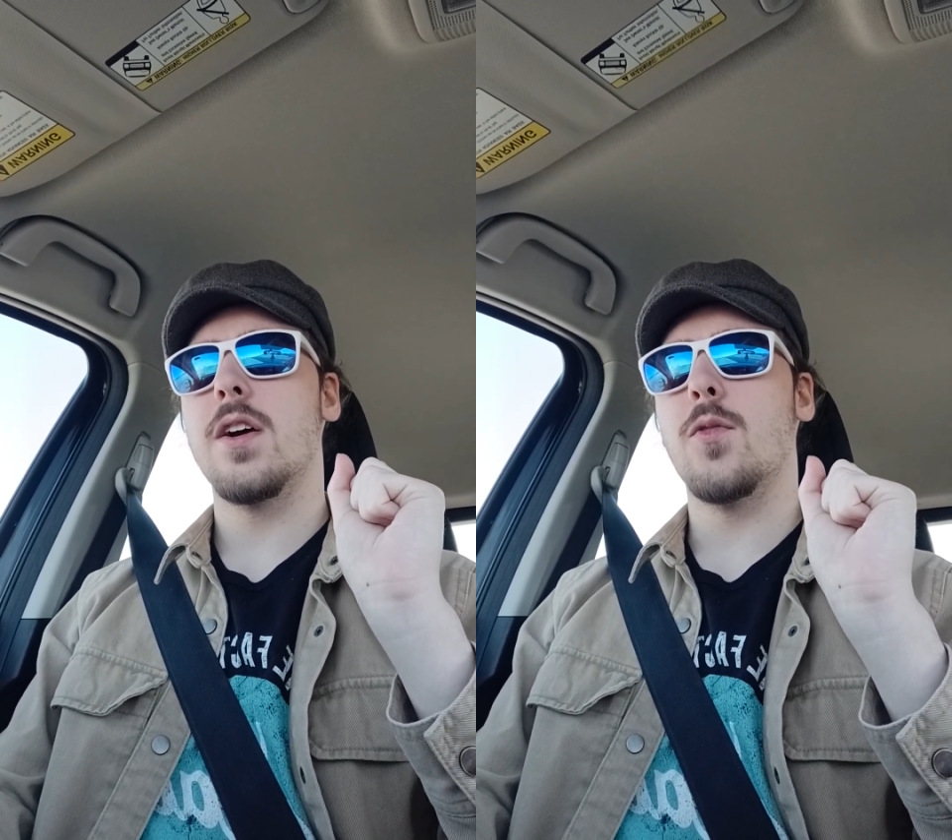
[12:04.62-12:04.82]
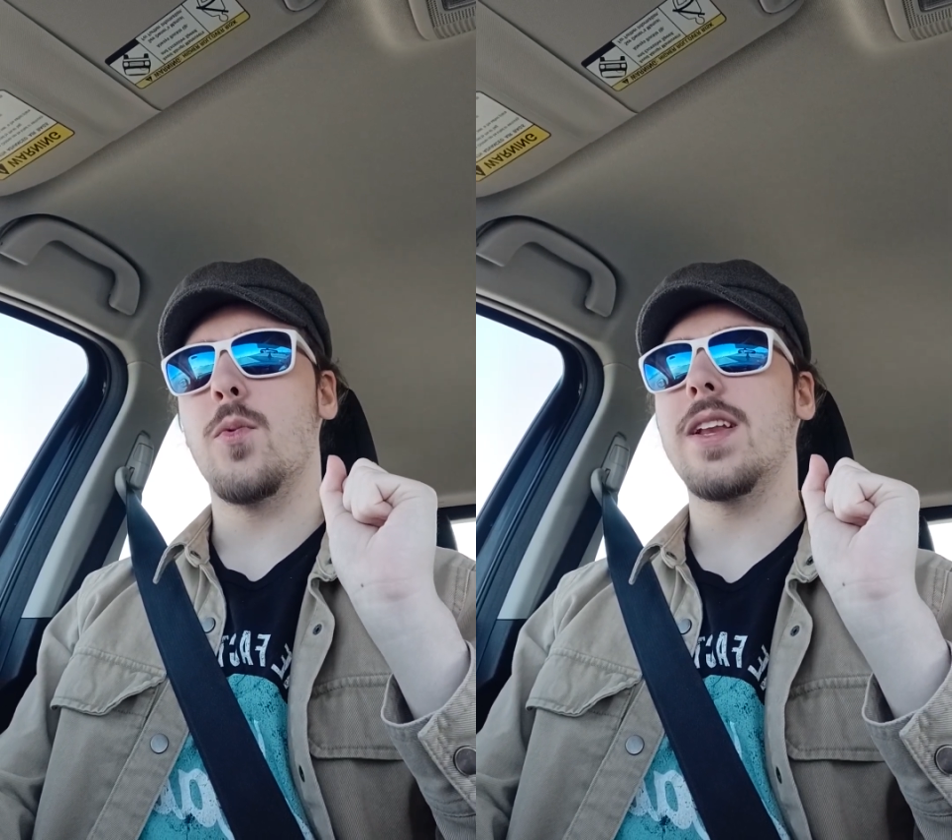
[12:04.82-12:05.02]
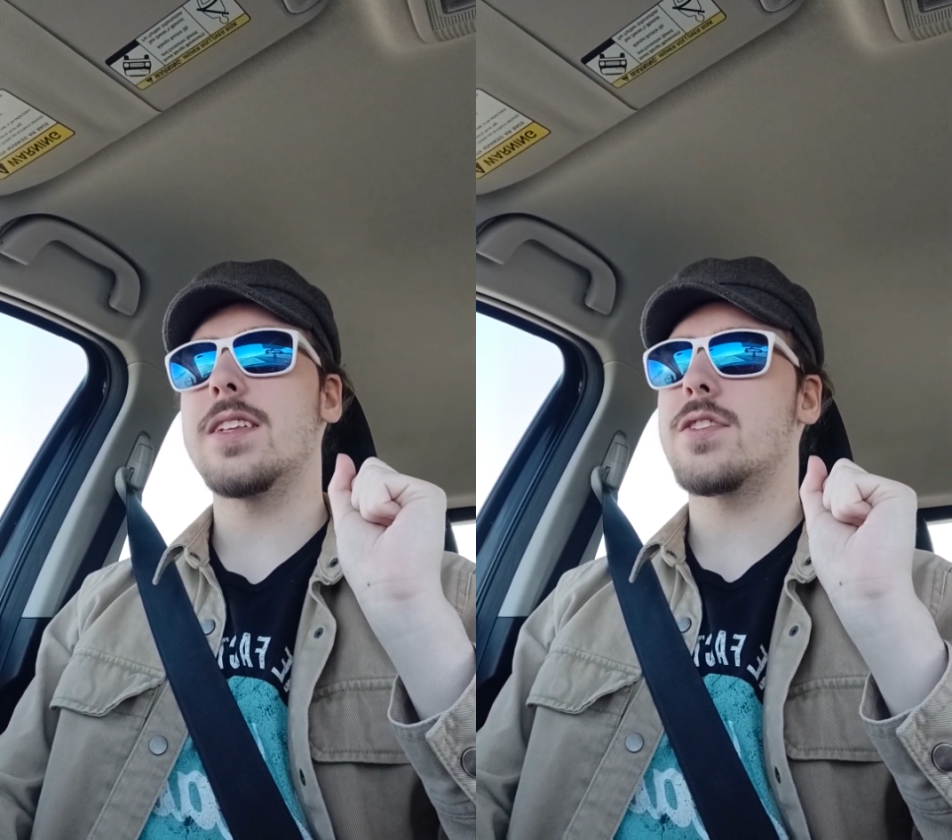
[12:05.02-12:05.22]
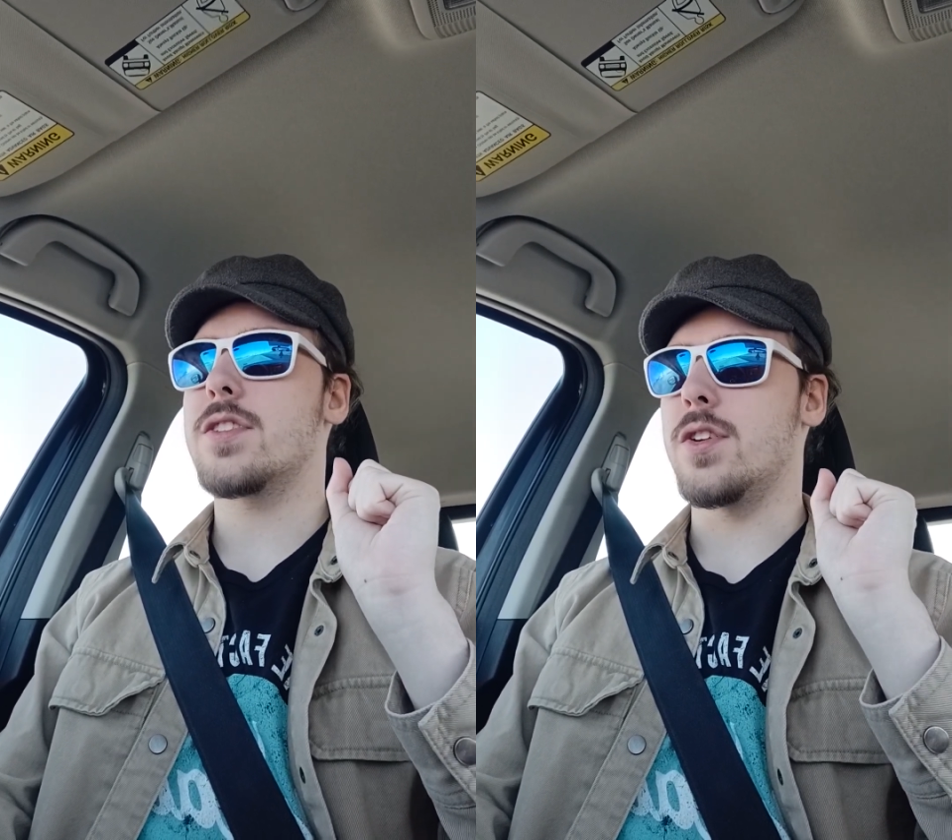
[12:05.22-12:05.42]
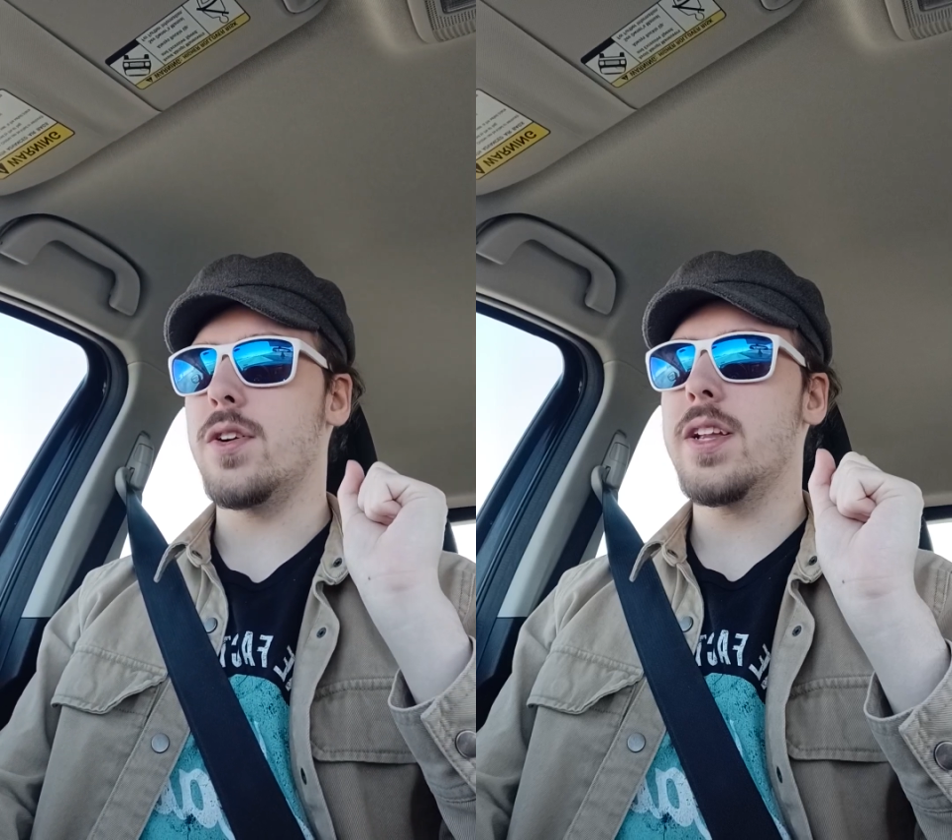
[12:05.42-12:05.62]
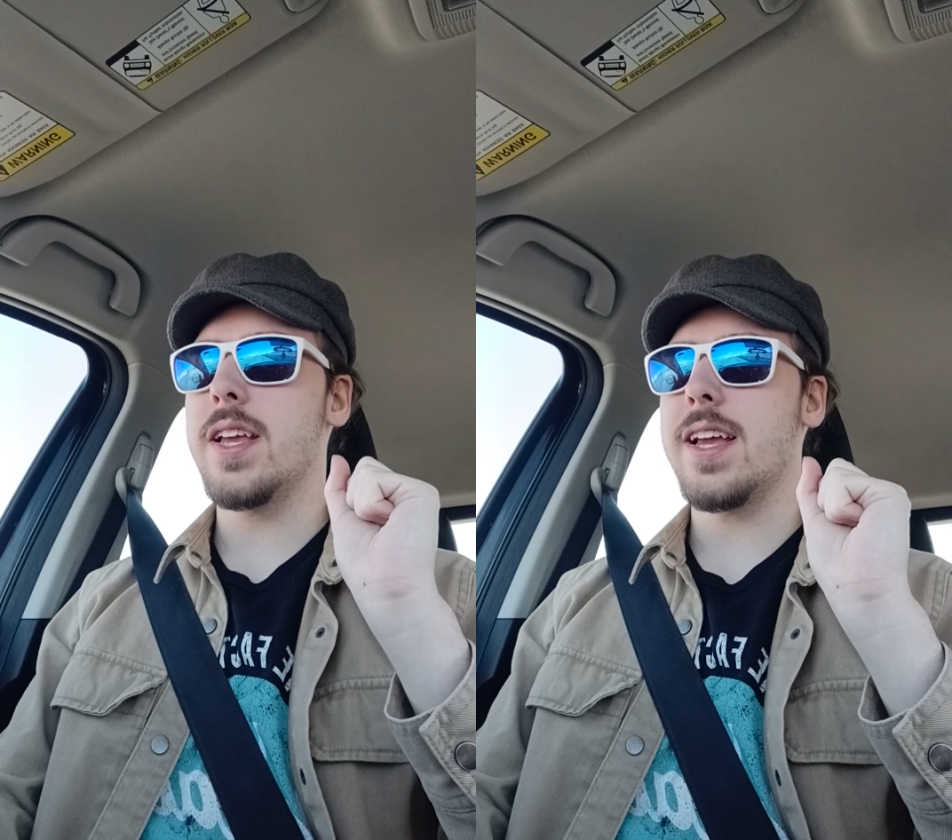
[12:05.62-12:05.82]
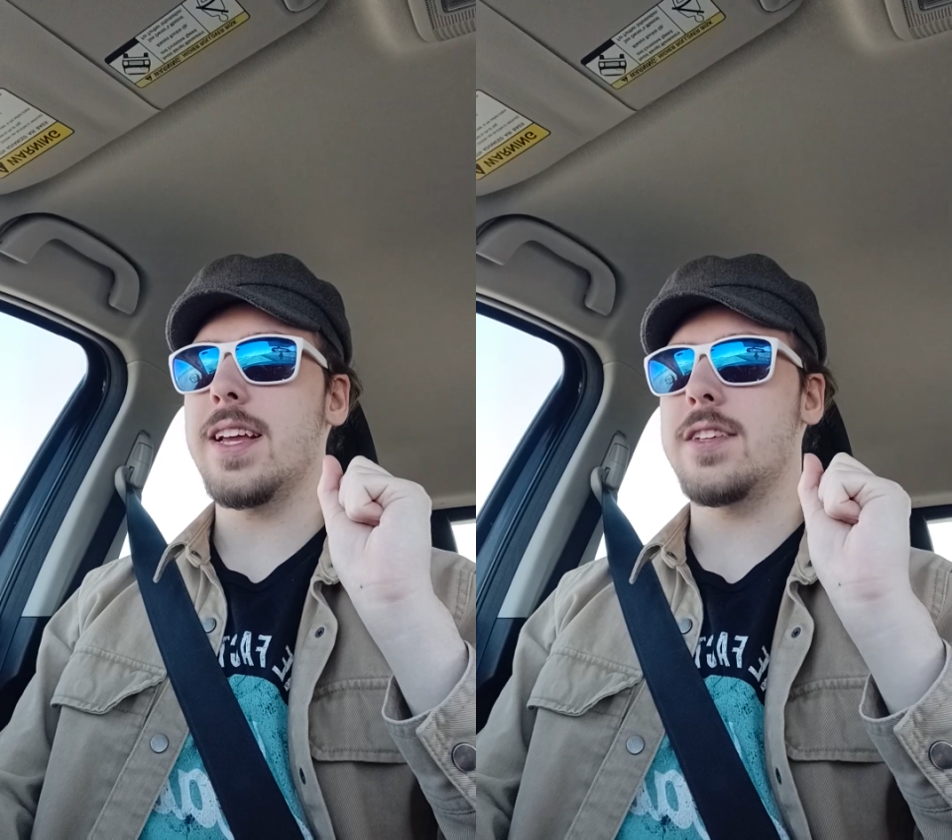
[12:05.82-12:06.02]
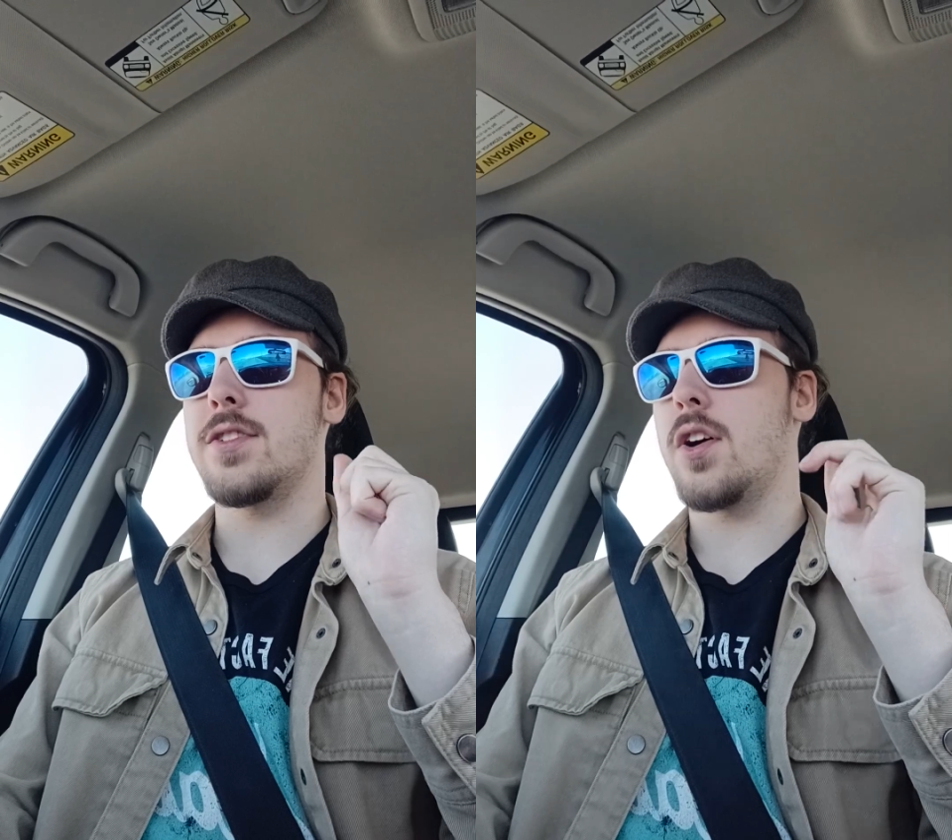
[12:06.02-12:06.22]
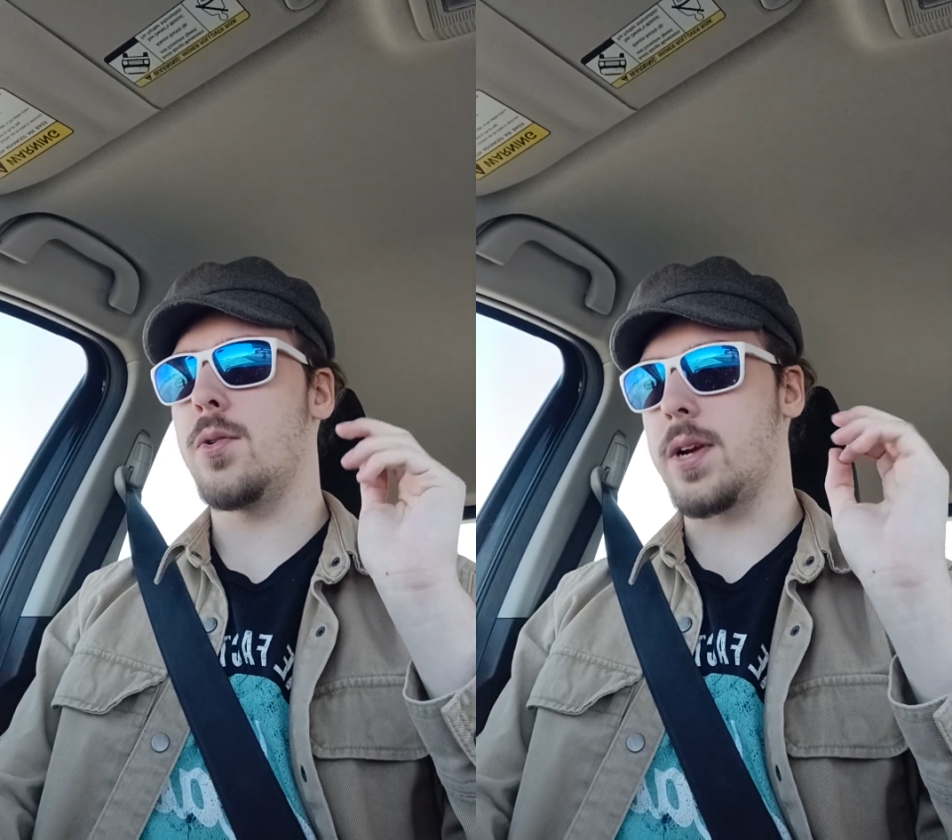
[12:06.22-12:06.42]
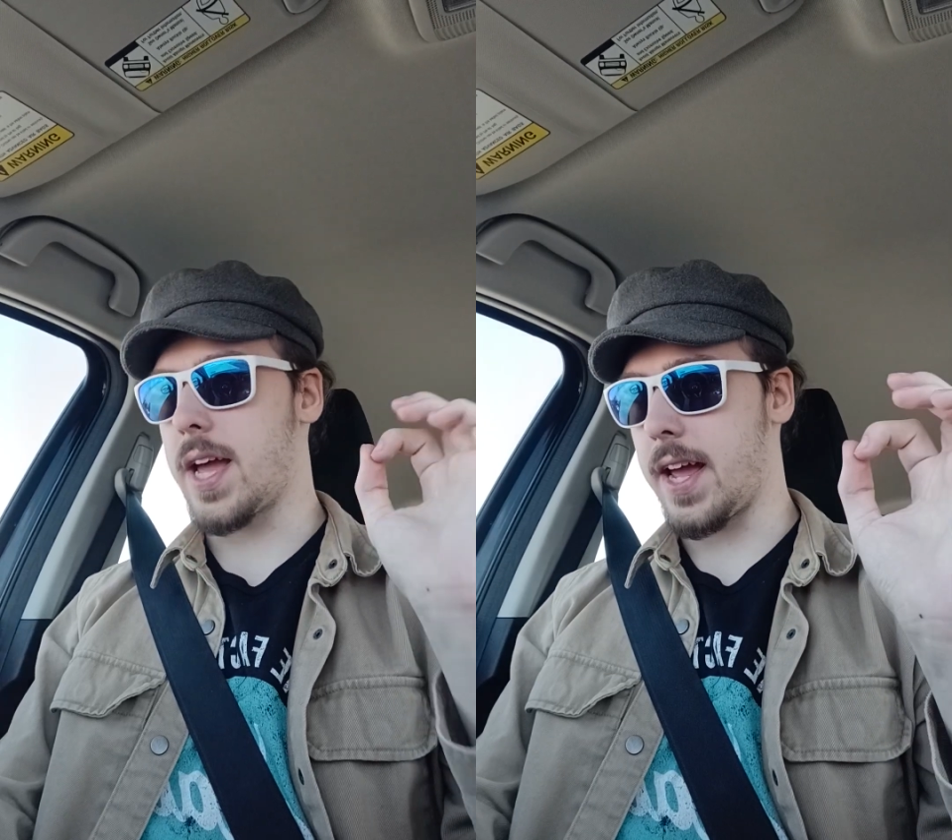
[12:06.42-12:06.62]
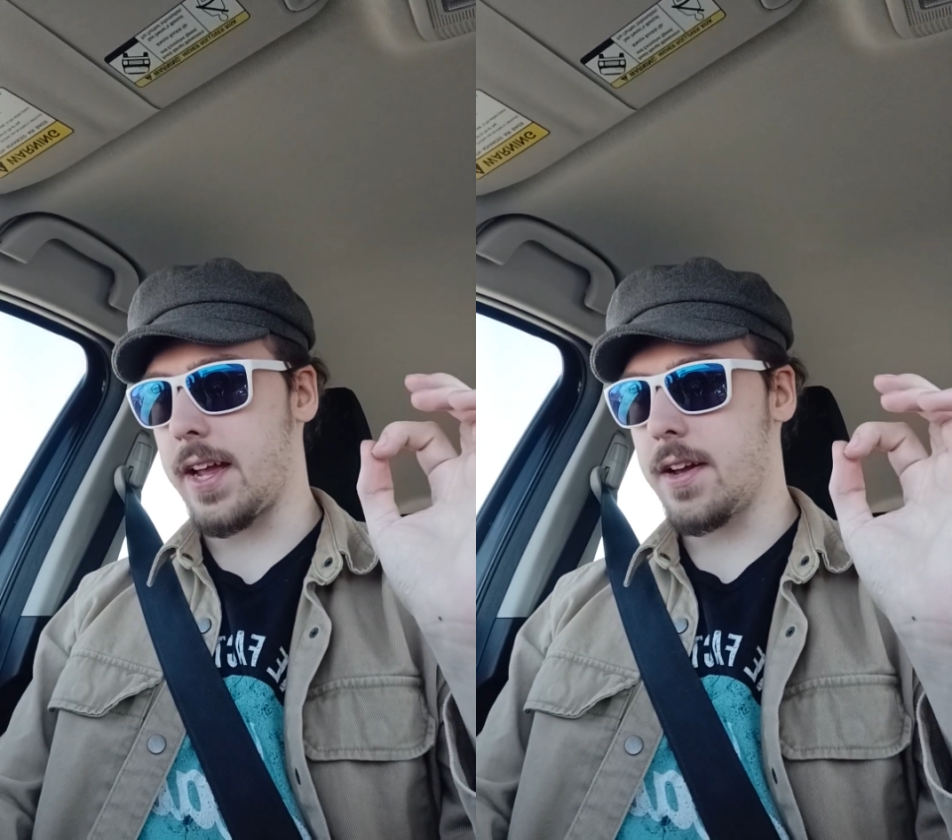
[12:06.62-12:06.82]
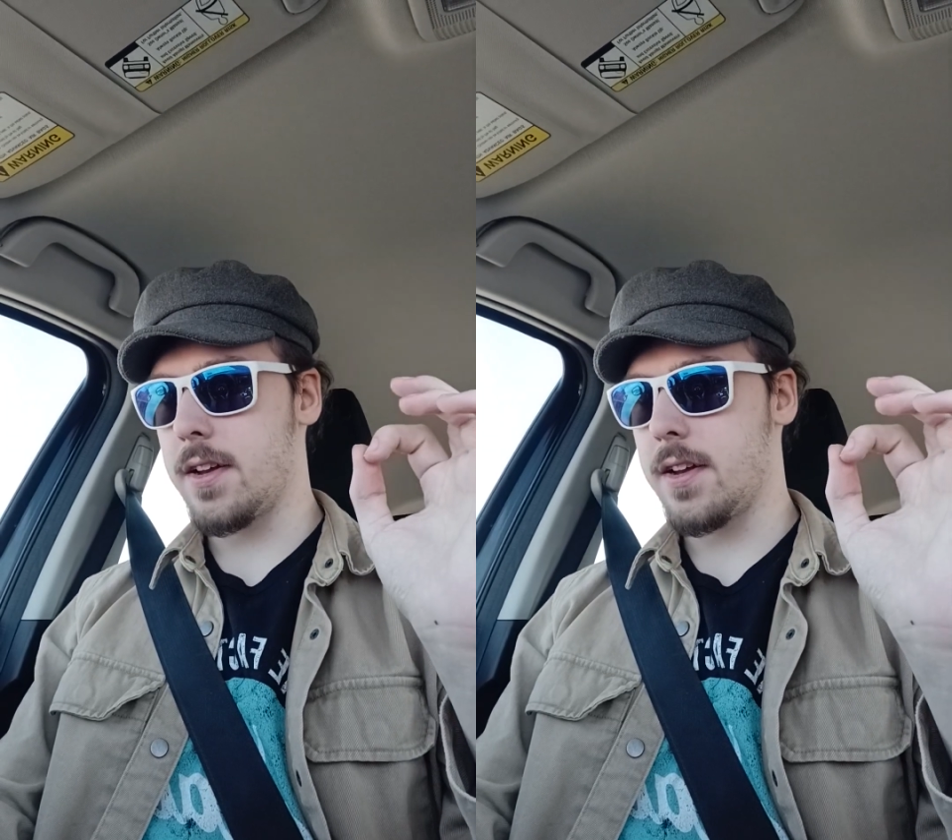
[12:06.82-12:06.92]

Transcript: when it's good, it's okay,